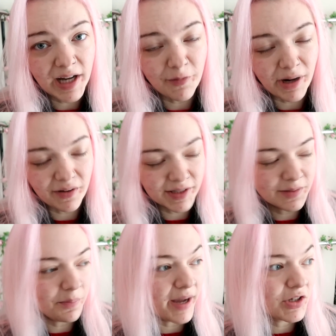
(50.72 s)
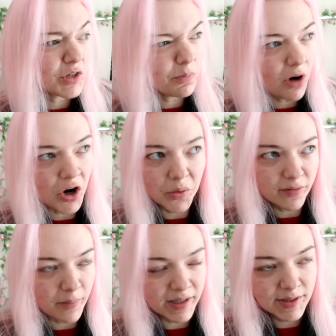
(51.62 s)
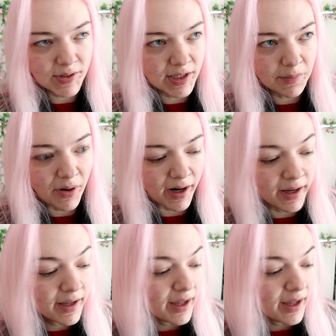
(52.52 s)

We're gonna have breakfast in bed tomorrow if it being Sunday tomorrow,